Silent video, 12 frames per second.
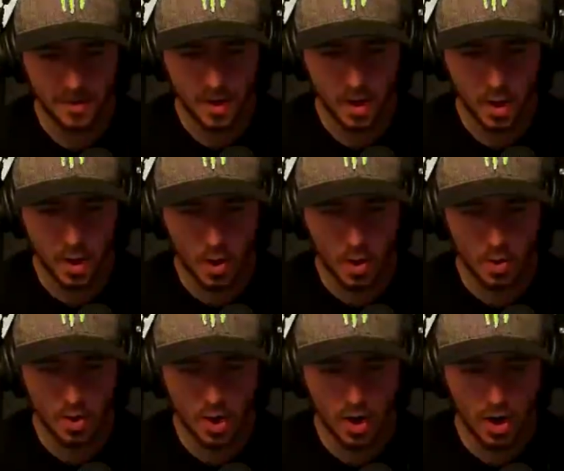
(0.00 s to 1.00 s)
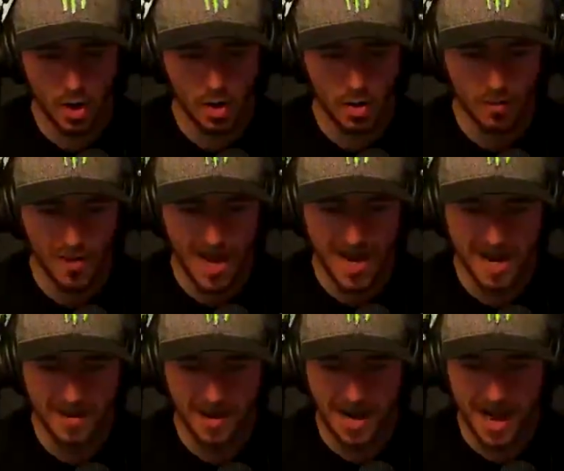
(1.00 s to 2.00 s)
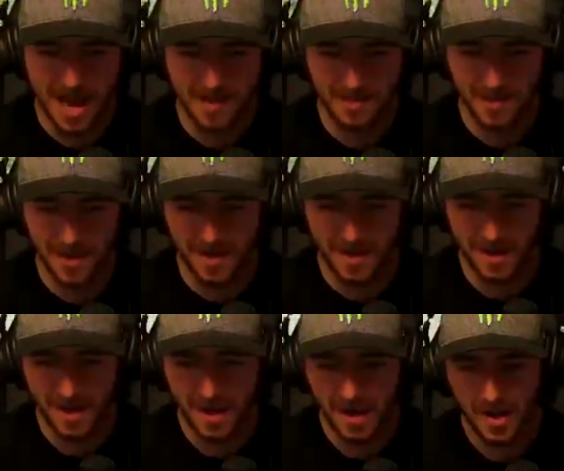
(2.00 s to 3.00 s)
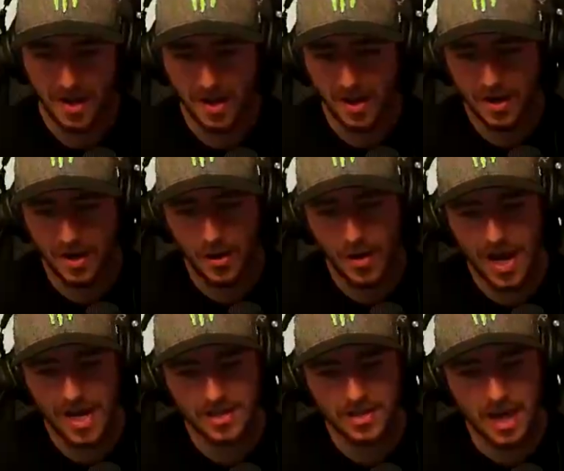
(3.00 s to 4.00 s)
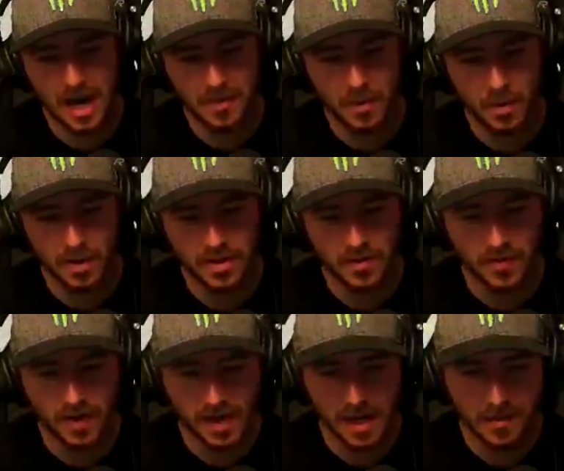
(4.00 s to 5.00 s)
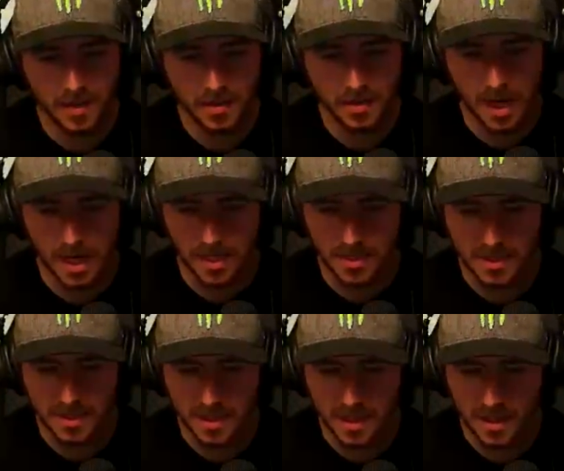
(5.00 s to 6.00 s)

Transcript: oh no, Benny, what happened? Oh, no, I'm sliding. Oh, and Jabba, what the fuck happened to you guys?